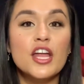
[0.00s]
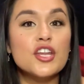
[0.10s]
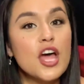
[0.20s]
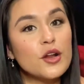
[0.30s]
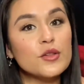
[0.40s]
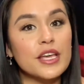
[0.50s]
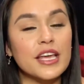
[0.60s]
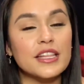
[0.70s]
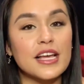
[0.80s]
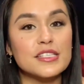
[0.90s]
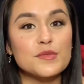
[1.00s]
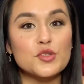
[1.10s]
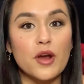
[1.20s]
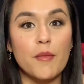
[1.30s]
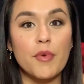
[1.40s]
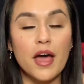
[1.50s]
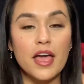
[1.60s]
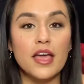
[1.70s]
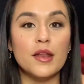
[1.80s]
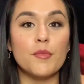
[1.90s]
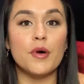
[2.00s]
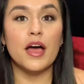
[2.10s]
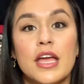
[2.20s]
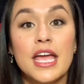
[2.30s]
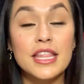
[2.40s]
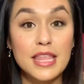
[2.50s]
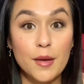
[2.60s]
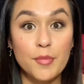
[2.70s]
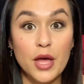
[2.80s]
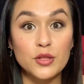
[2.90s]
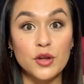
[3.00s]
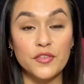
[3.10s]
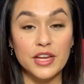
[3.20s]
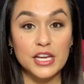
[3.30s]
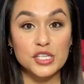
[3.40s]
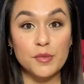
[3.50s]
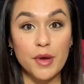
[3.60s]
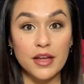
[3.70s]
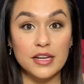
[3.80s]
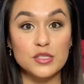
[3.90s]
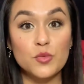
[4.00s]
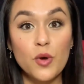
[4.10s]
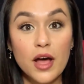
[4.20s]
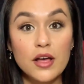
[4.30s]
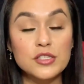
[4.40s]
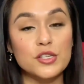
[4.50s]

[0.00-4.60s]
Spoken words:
not only hit that subscribe button, but hit that bell notification button as well,